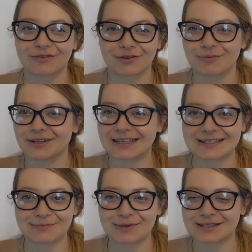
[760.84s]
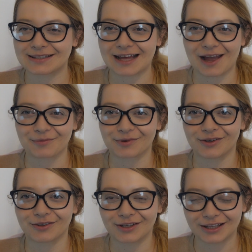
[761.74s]
for me, that's the best time
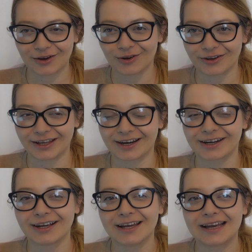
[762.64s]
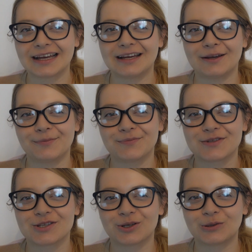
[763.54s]
in the whole year.
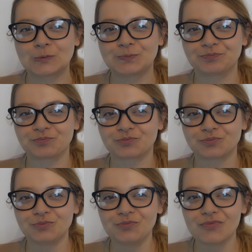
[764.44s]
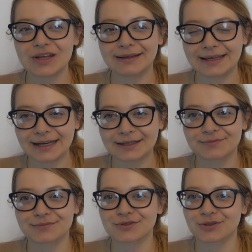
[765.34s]
So
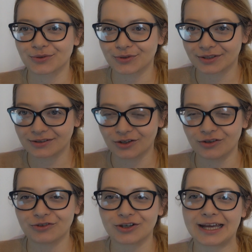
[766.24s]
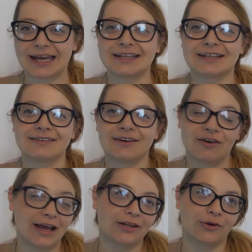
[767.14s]
yeah, so don't forget that
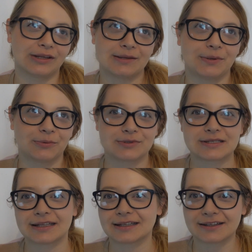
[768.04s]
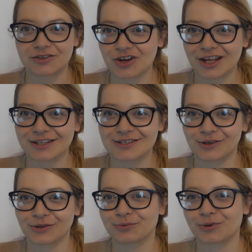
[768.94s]
I know that people say that the trend is
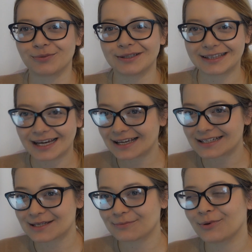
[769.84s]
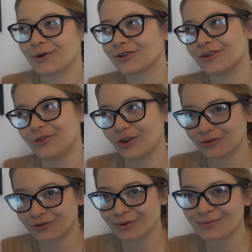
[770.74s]
going to probably die at some point.
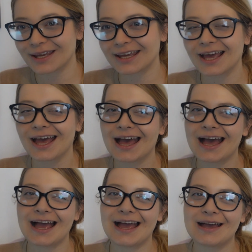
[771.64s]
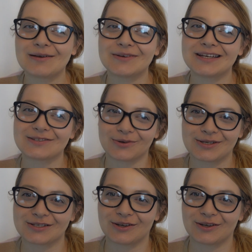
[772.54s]
Not for me. It's always